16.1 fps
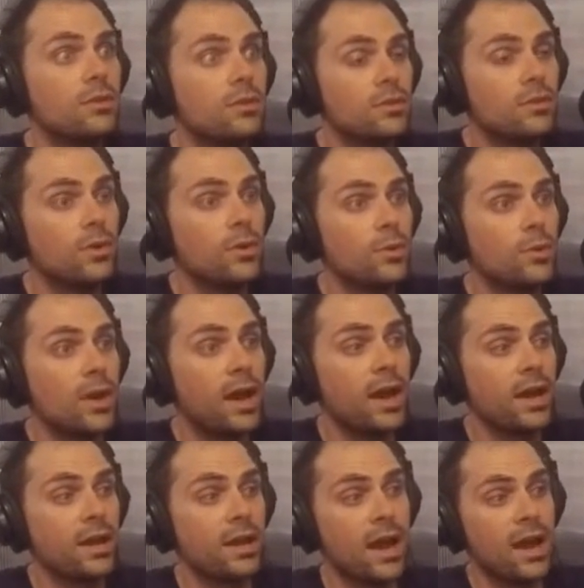So
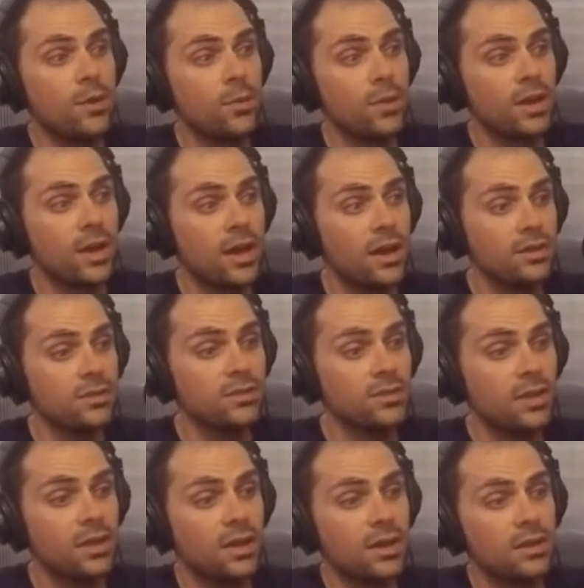I, I went out
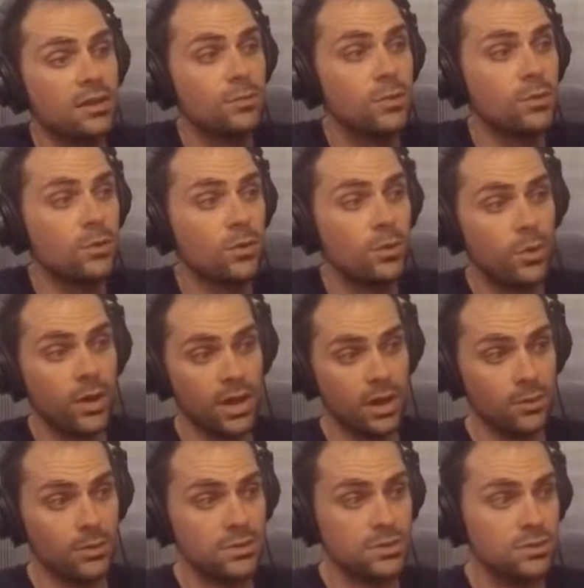and we were
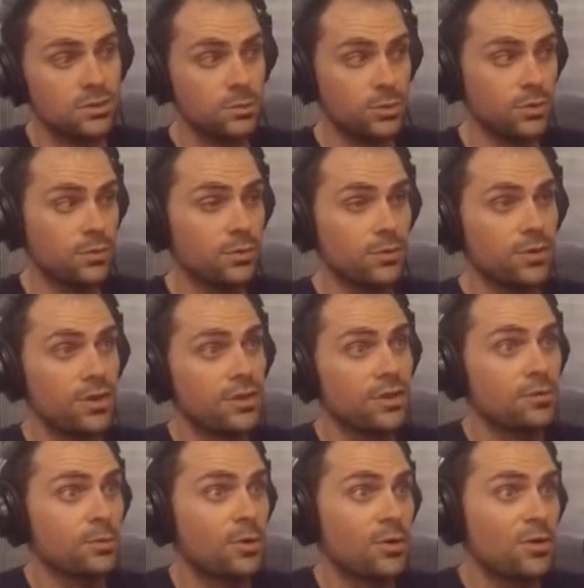away, which is a beautiful thing.
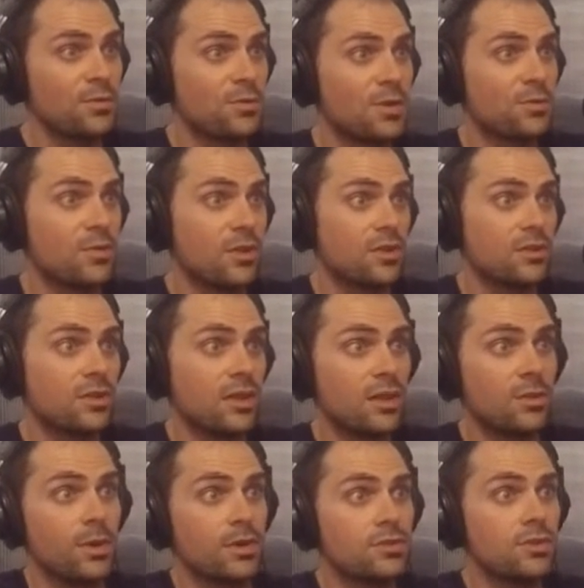That's part of I'm very
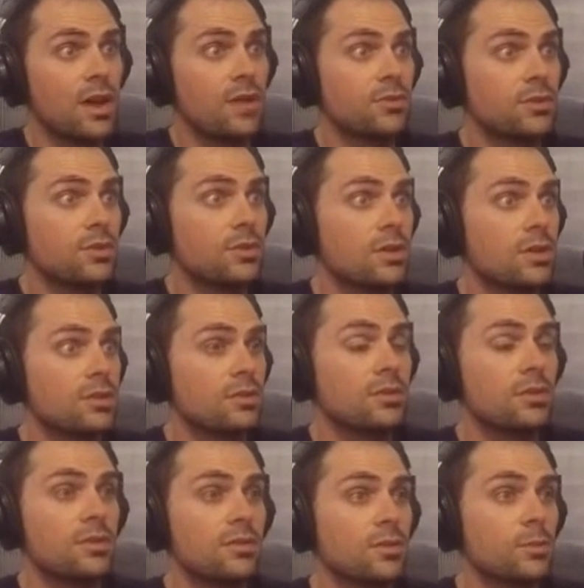excited about traveling. You get
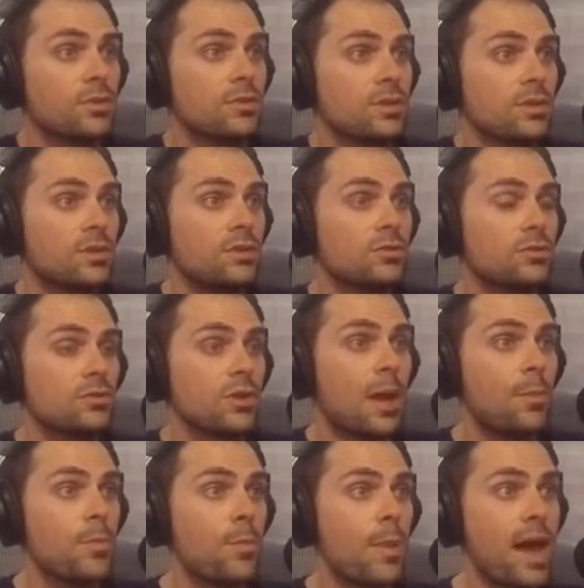it's almost like you've
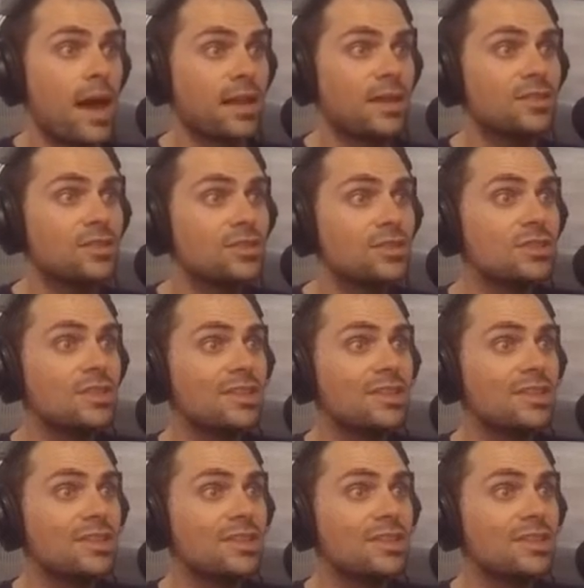dropped baggage.